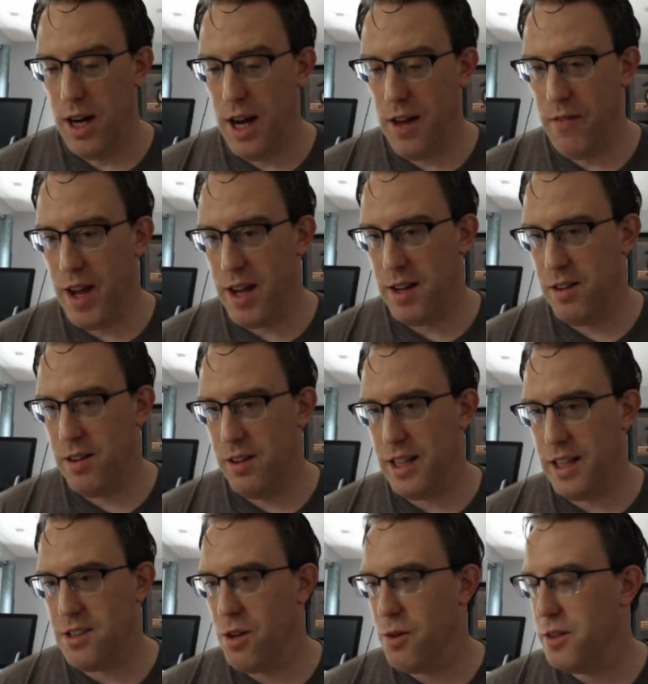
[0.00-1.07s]

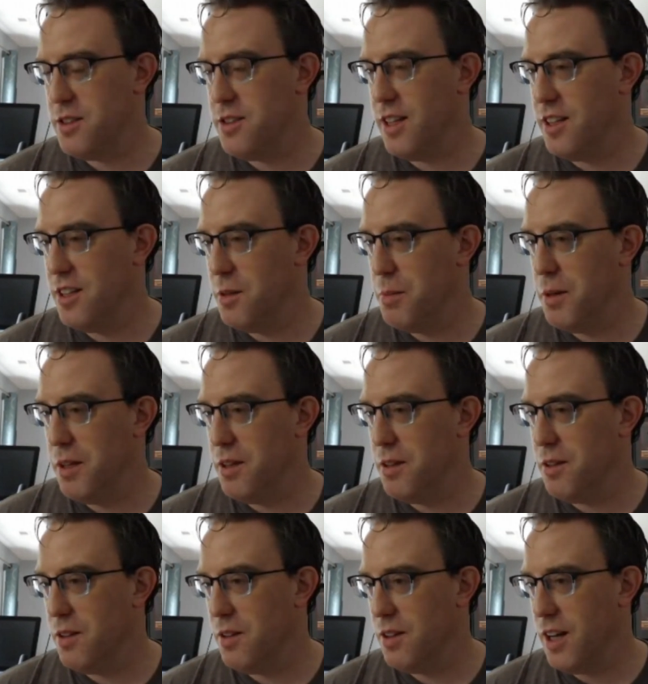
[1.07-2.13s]
that's always tended to be
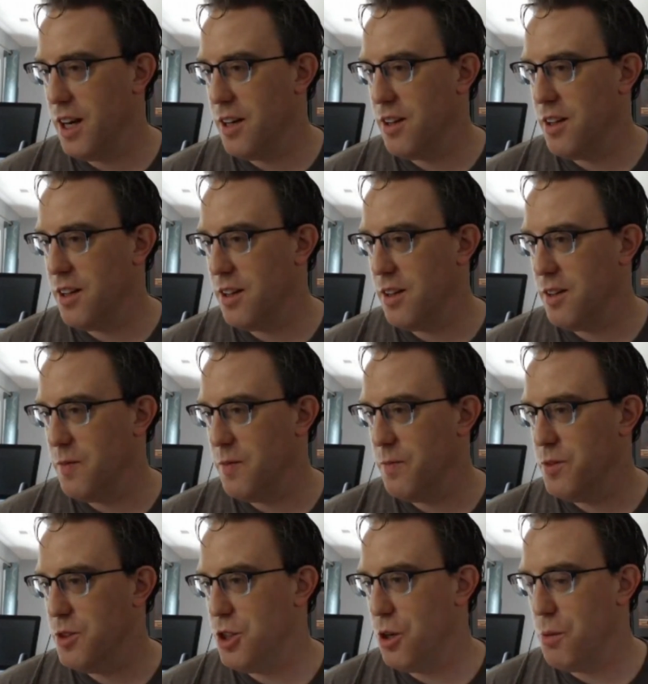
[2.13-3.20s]
the kind of the
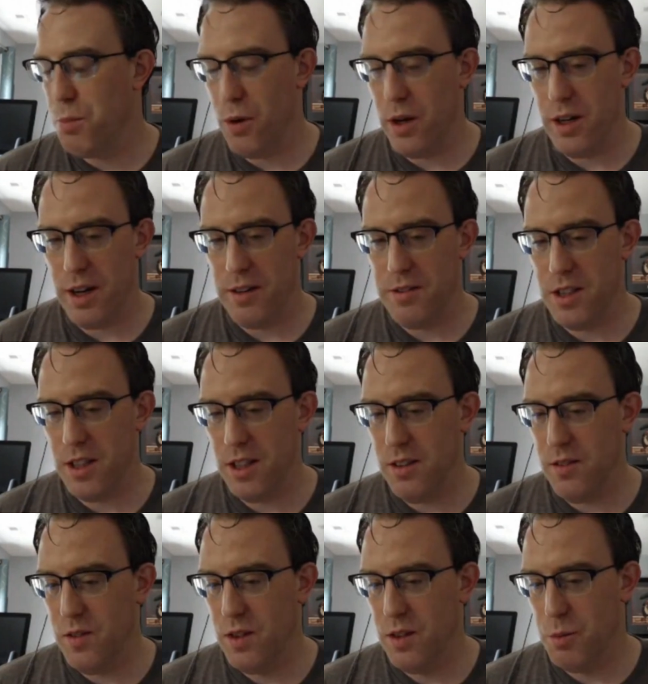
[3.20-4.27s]
choke point I've
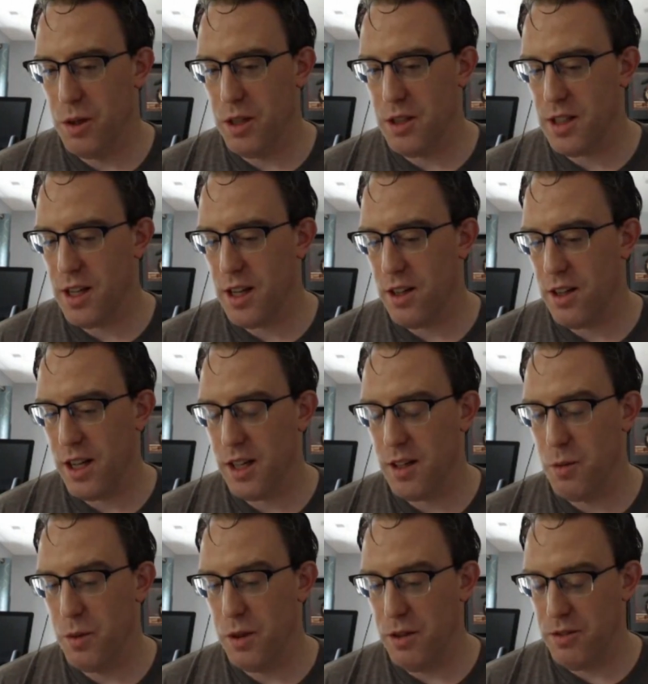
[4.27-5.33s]
seen, where it's kind of like
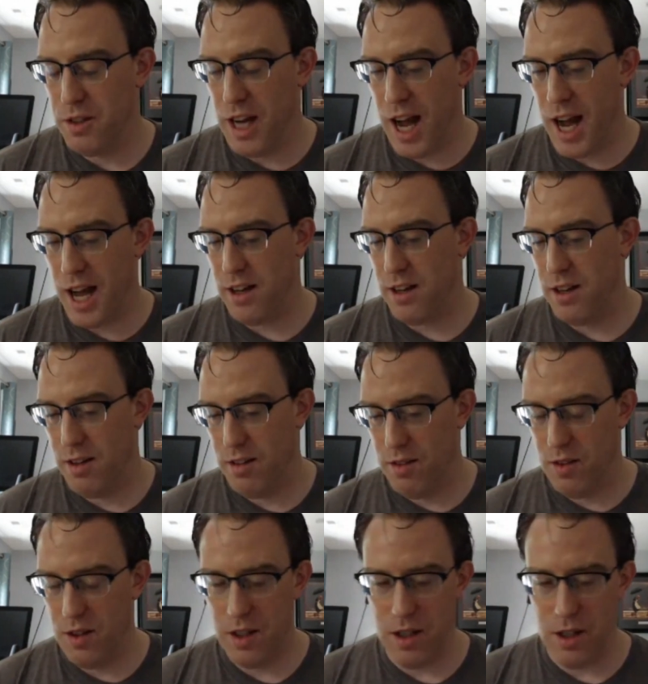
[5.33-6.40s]
when you've got
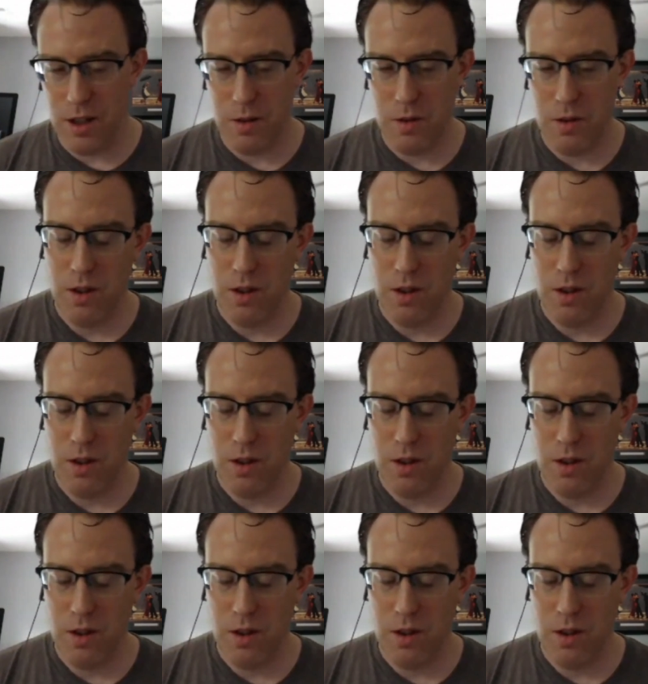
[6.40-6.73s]
10,